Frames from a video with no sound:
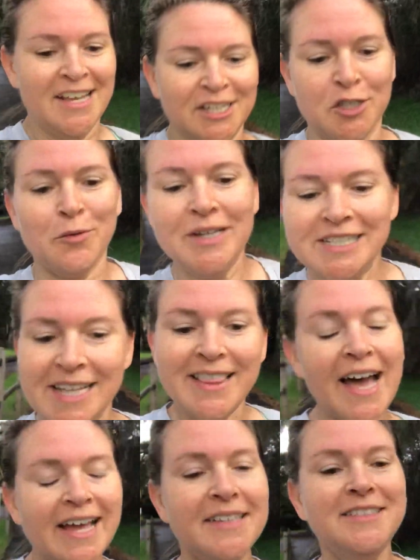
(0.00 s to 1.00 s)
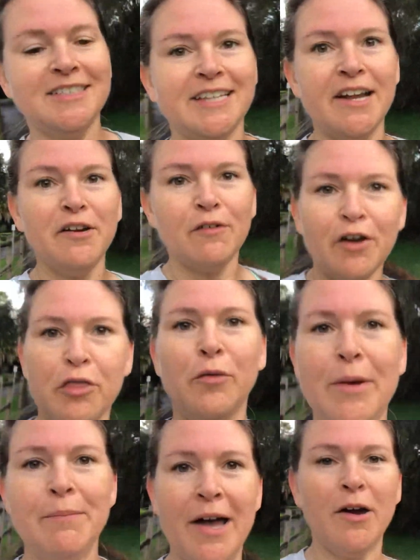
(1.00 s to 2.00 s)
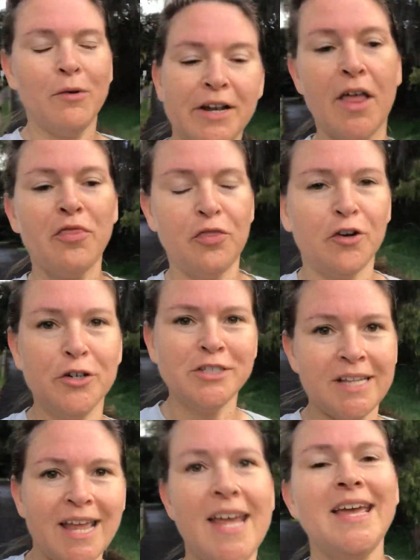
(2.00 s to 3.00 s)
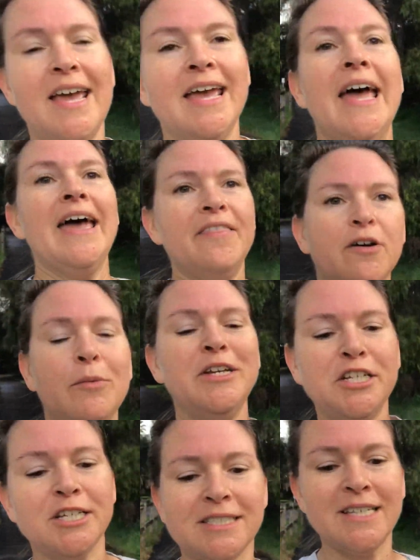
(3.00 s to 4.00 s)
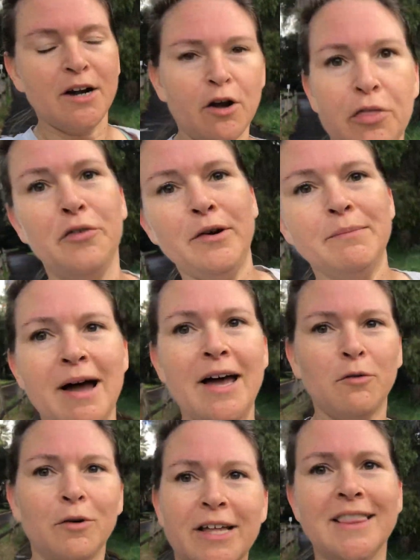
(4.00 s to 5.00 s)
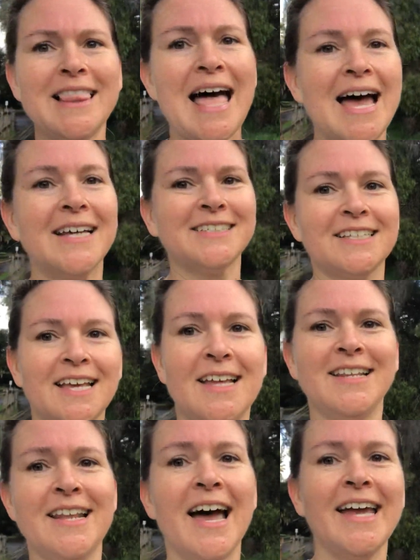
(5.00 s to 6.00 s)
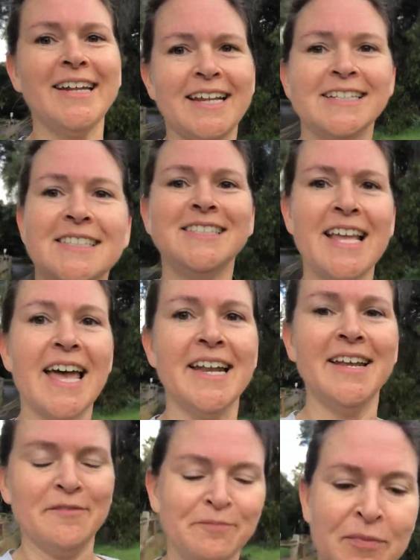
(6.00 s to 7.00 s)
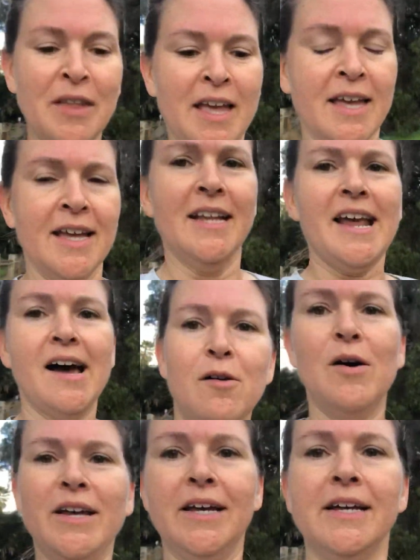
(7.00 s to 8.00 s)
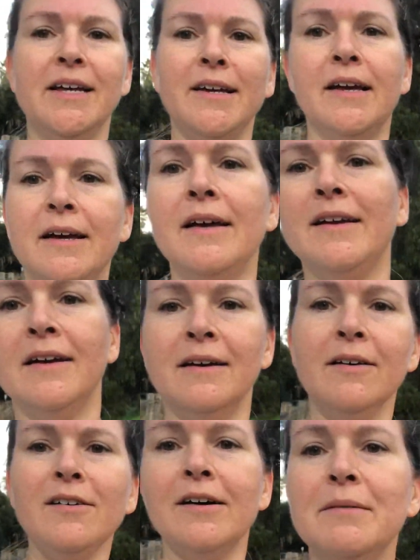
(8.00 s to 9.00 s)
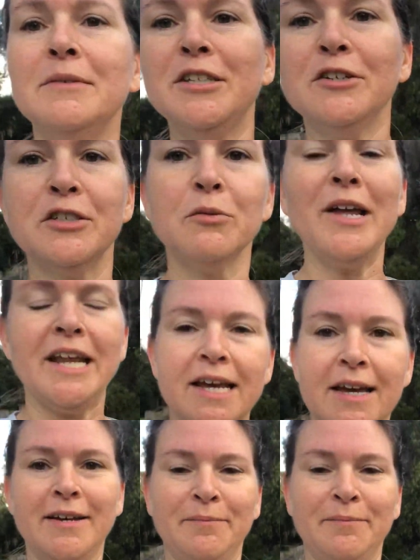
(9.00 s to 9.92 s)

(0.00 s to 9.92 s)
So we did that instead of our three mile run on Thursday, and then we just did our three mile run last night instead. Now, oh, I'm so sweaty.